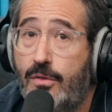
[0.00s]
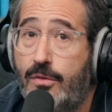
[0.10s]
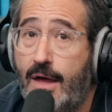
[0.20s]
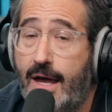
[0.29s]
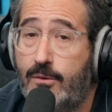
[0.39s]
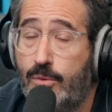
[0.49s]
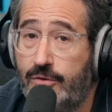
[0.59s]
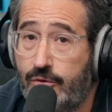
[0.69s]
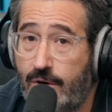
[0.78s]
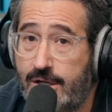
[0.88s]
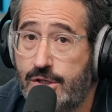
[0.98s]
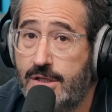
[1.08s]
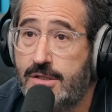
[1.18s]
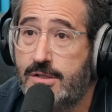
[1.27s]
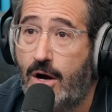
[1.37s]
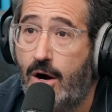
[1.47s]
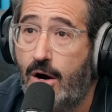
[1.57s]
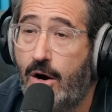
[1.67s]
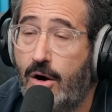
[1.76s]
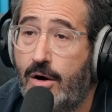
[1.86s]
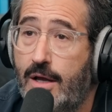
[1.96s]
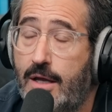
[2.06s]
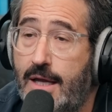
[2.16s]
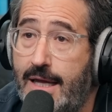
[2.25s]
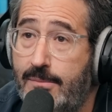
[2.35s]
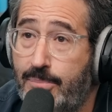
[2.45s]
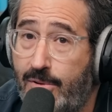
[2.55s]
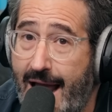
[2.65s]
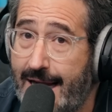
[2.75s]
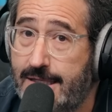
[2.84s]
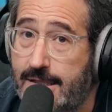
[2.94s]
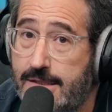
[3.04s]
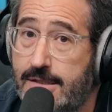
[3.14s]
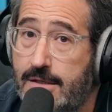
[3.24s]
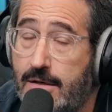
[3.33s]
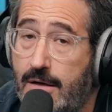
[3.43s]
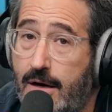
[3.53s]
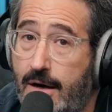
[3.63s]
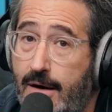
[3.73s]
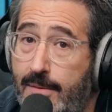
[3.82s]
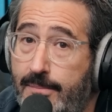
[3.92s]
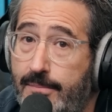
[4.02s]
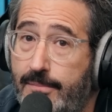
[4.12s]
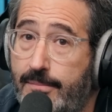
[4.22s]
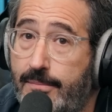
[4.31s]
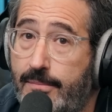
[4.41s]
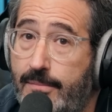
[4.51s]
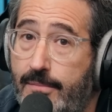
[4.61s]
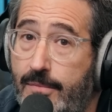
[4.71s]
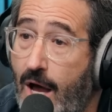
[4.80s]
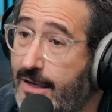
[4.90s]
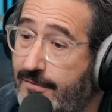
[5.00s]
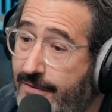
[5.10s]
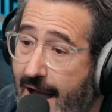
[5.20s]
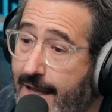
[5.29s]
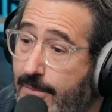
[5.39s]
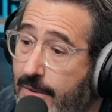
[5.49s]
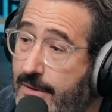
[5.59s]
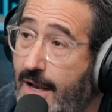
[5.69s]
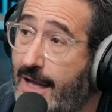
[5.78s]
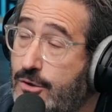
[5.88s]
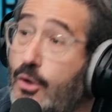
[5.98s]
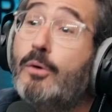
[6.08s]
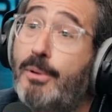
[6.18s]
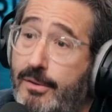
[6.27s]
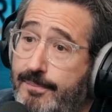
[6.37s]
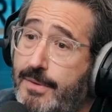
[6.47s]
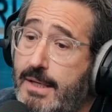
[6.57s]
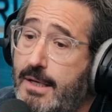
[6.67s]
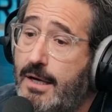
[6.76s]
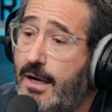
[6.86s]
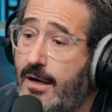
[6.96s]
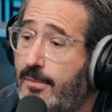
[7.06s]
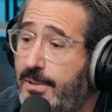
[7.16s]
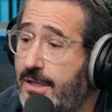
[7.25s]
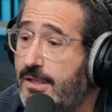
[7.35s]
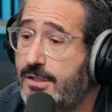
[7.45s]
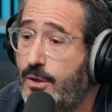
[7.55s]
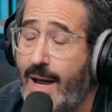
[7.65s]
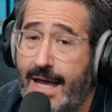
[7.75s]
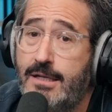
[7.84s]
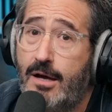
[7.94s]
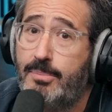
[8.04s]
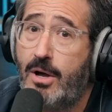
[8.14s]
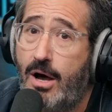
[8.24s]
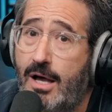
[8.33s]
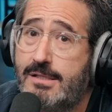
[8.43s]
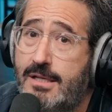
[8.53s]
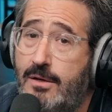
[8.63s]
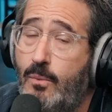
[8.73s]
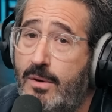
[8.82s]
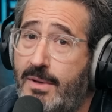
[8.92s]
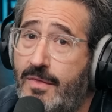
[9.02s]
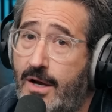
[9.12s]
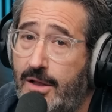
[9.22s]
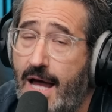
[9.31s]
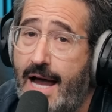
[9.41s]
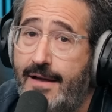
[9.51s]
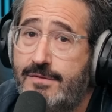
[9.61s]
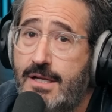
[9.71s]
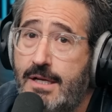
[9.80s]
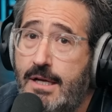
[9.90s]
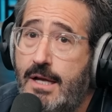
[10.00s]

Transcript: that restrictions are in practice um, not viable, not doable, uh, because you end up costing women their lives.